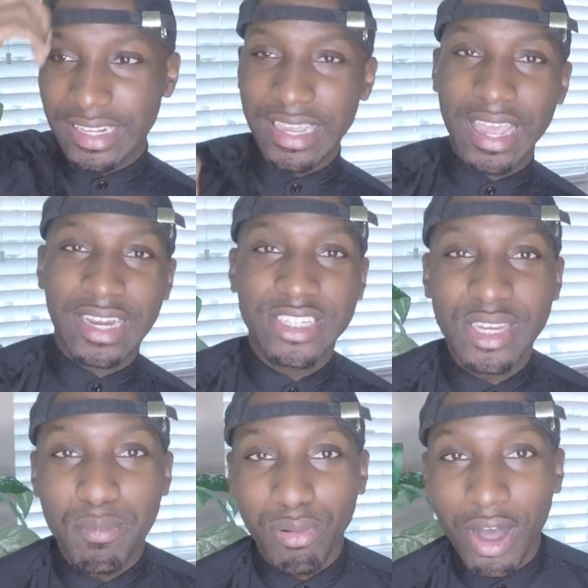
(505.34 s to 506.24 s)
and
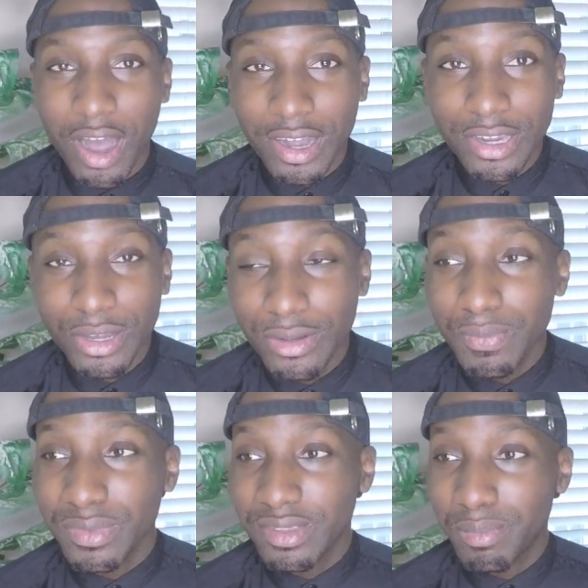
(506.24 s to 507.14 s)
she brought
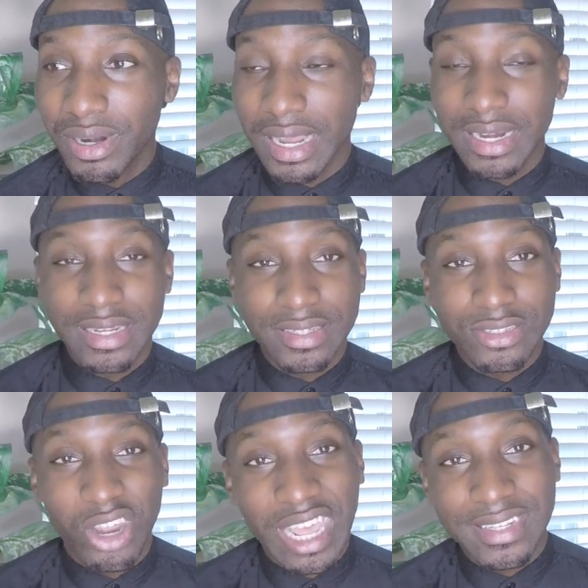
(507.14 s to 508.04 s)
clothes. Put it like this.
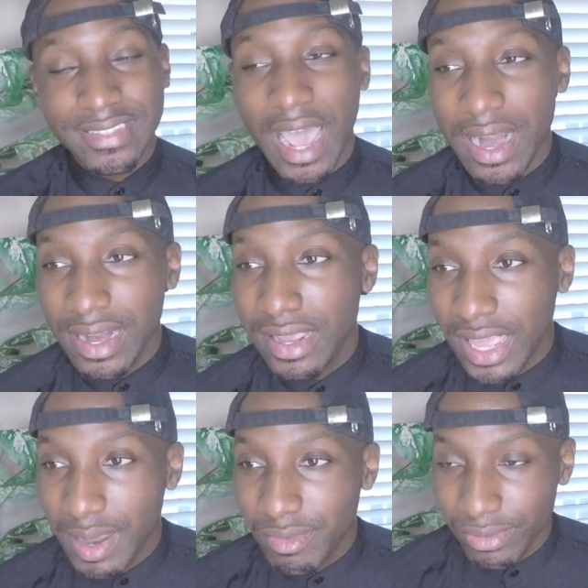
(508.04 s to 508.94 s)
So that Saturday
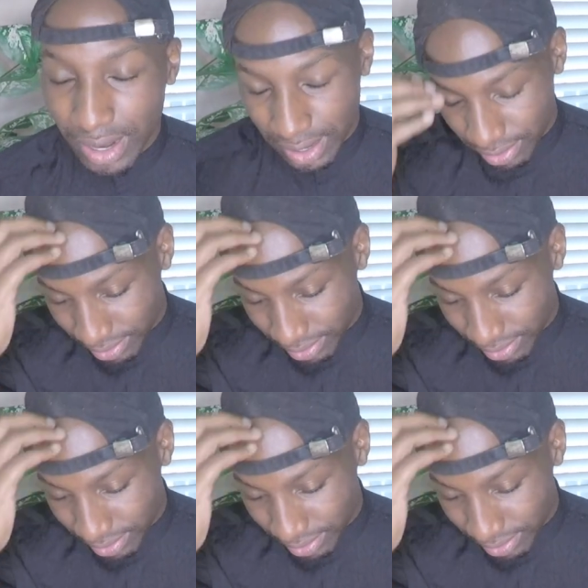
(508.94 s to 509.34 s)
came around,